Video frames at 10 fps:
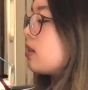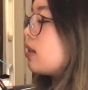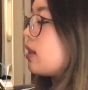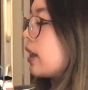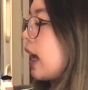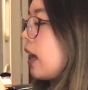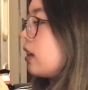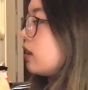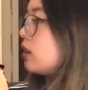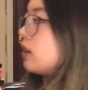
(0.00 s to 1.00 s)

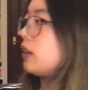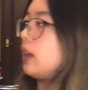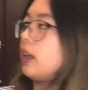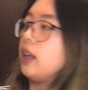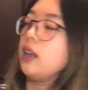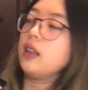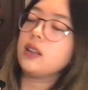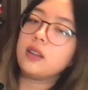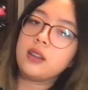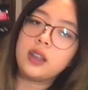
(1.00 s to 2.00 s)
together.
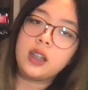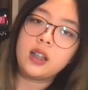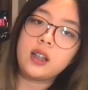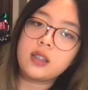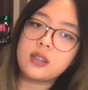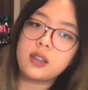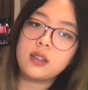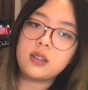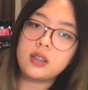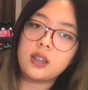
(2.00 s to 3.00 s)
And here is
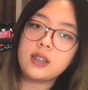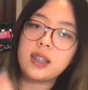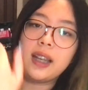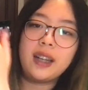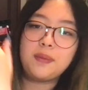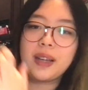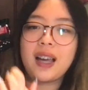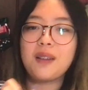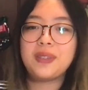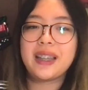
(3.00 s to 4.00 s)
it. It's a little bit
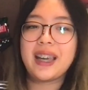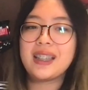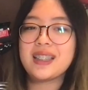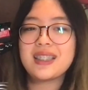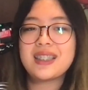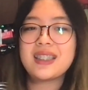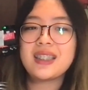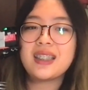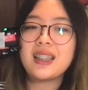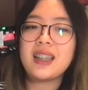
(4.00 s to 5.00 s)
complicated.
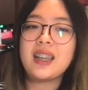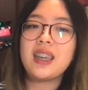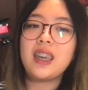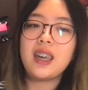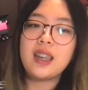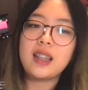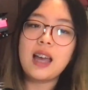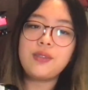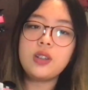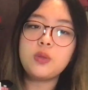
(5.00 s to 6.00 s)
And
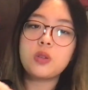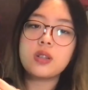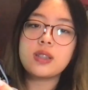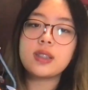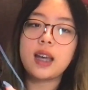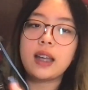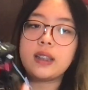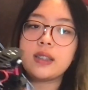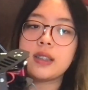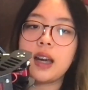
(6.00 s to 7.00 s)
afterwards, I
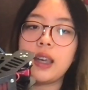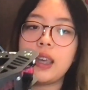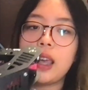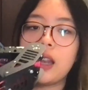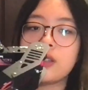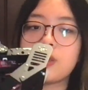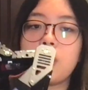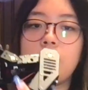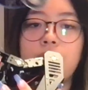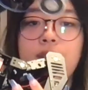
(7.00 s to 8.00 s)
design and
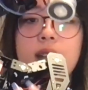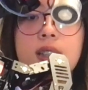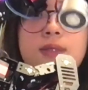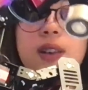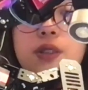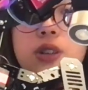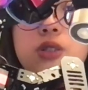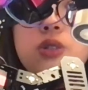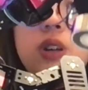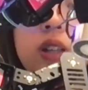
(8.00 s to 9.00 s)
install the fake
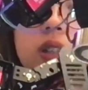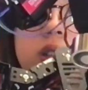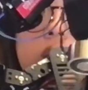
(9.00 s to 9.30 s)
spherical joint,